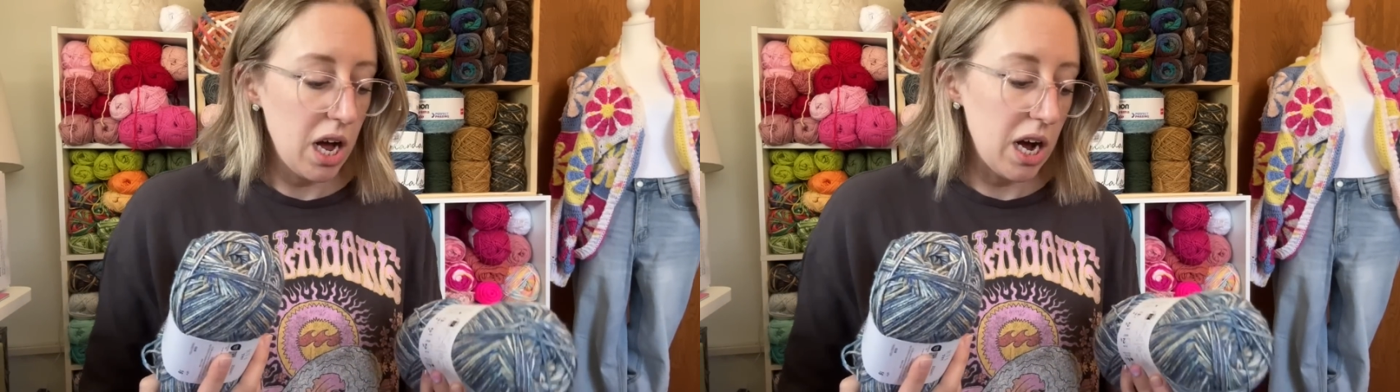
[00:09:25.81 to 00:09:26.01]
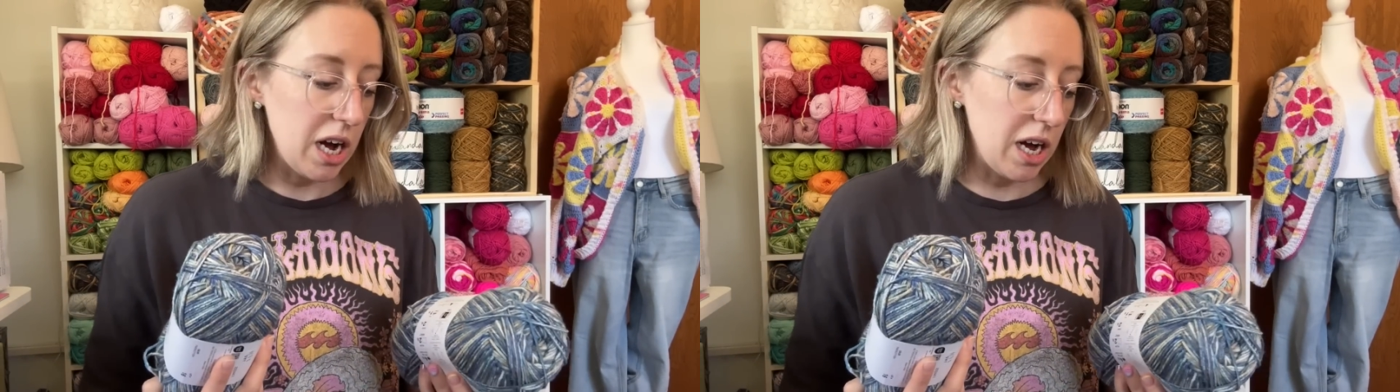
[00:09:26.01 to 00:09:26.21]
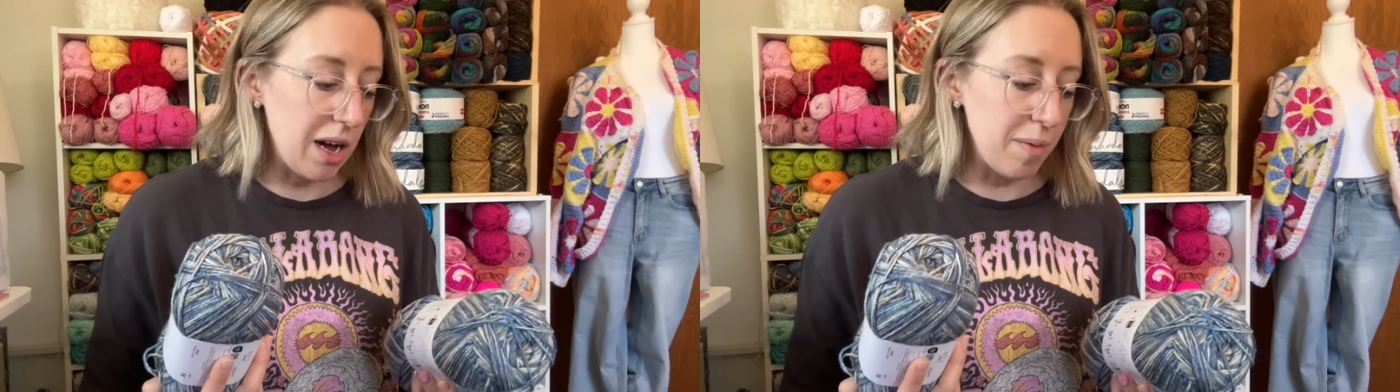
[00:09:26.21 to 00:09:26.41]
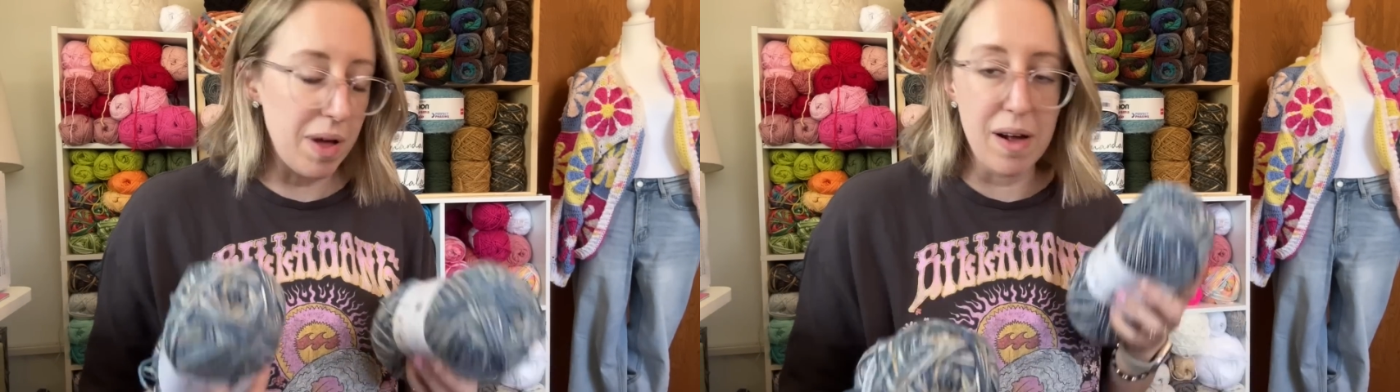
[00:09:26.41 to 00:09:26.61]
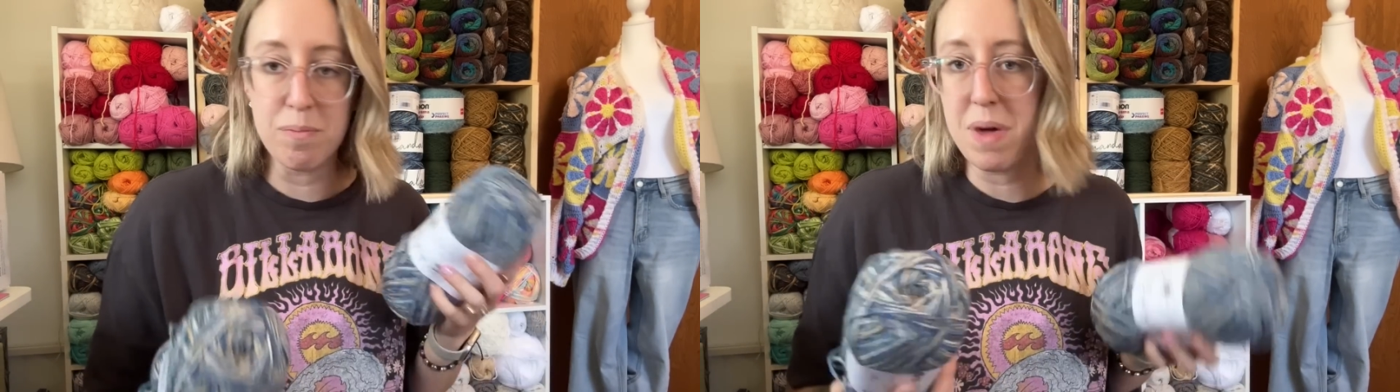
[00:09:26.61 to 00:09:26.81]

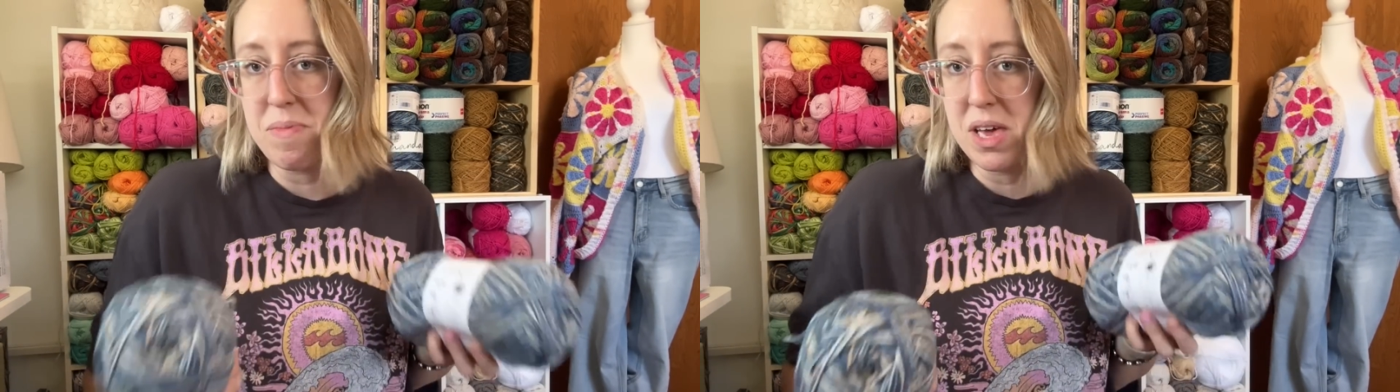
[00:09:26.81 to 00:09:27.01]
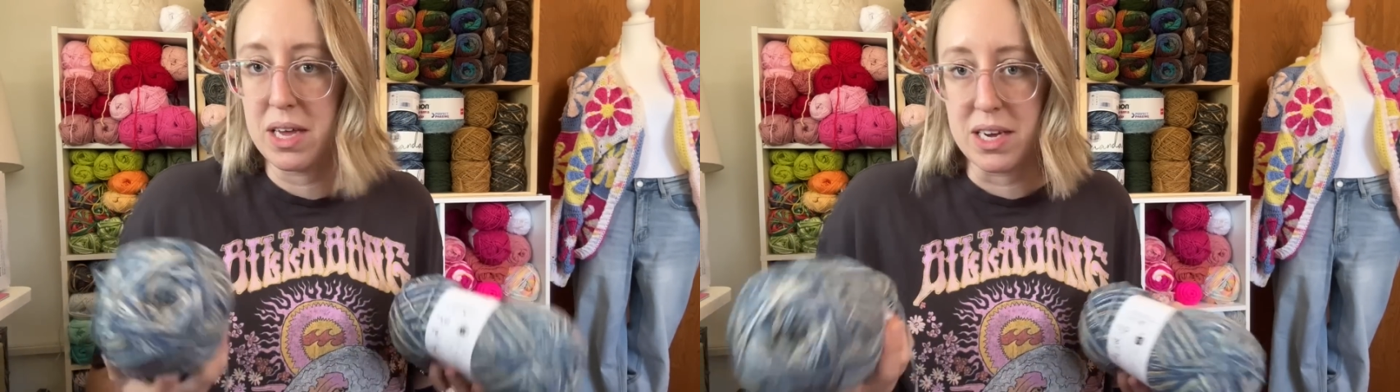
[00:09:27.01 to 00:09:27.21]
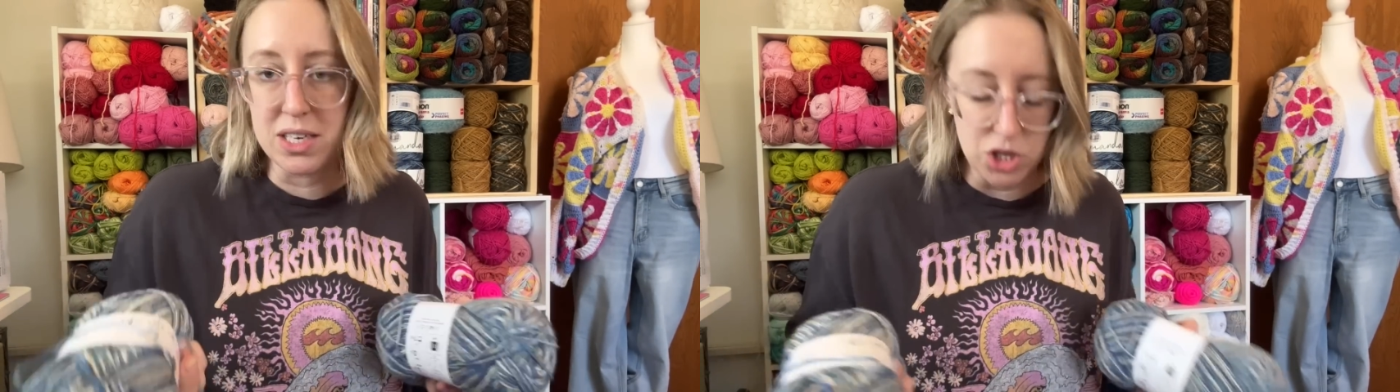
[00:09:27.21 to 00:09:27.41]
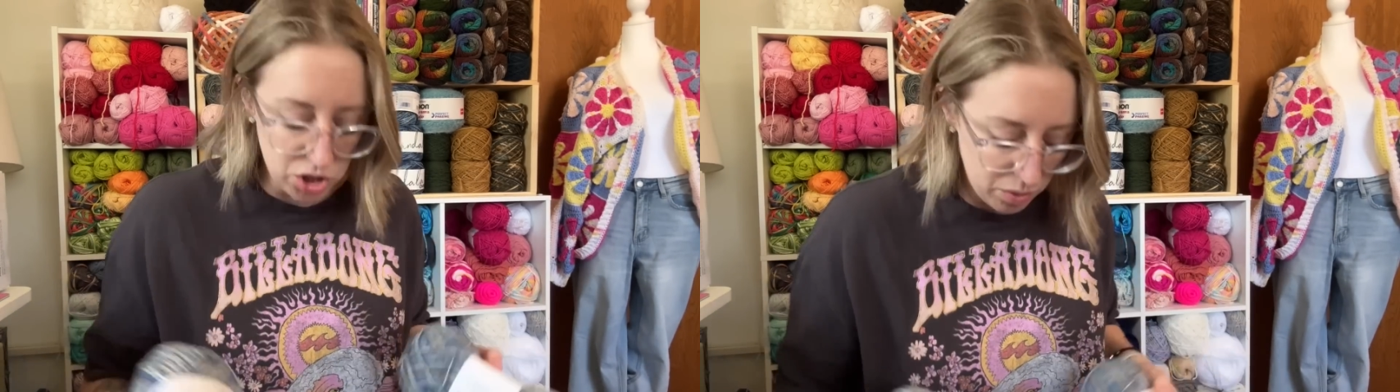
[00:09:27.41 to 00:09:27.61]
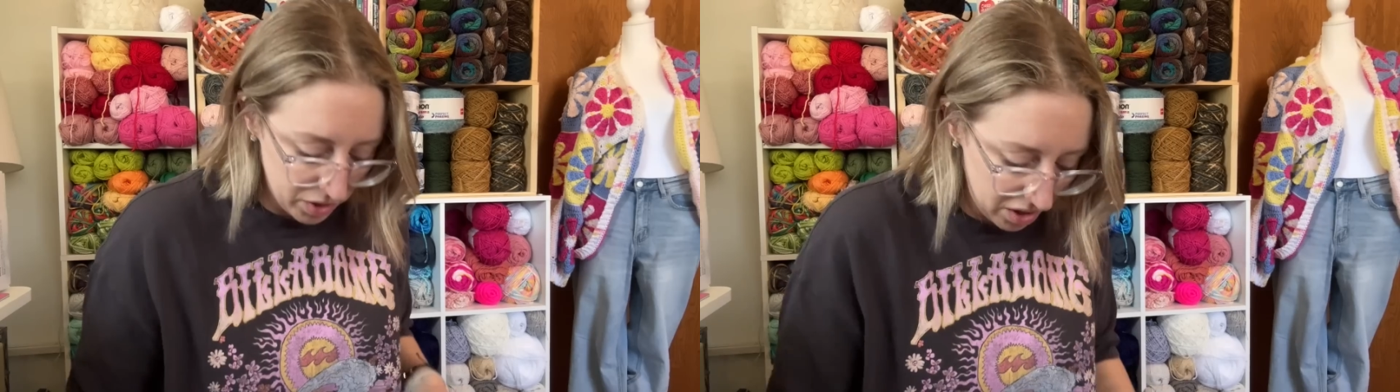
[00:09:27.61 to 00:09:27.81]
and maybe like a t-shirt with the